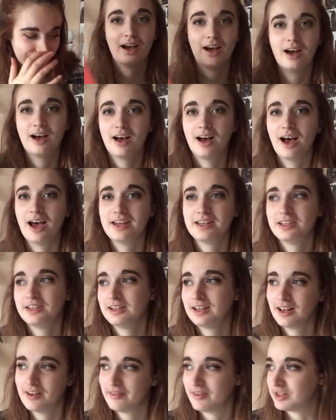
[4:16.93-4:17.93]
I didn't
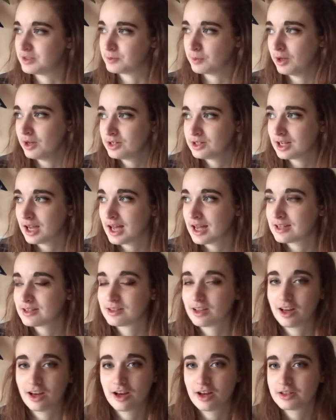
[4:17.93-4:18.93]
love it as much as the
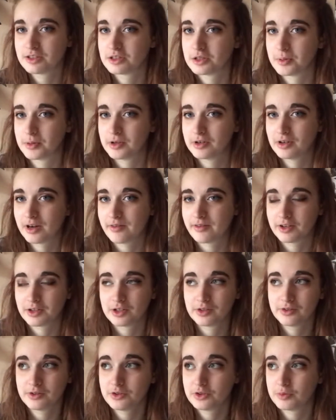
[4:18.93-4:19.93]
Heartstopper graphic
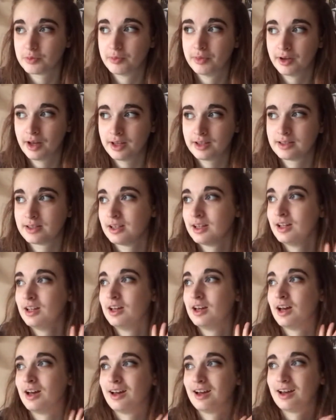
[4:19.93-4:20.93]
novels, but
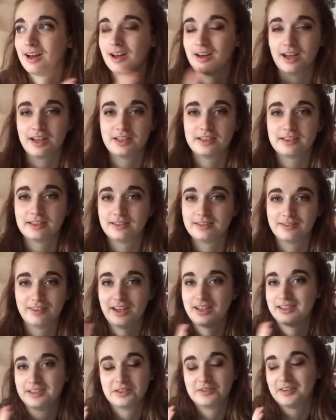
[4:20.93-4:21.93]
I
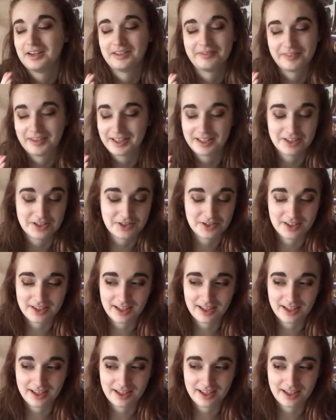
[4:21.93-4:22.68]
still really enjoyed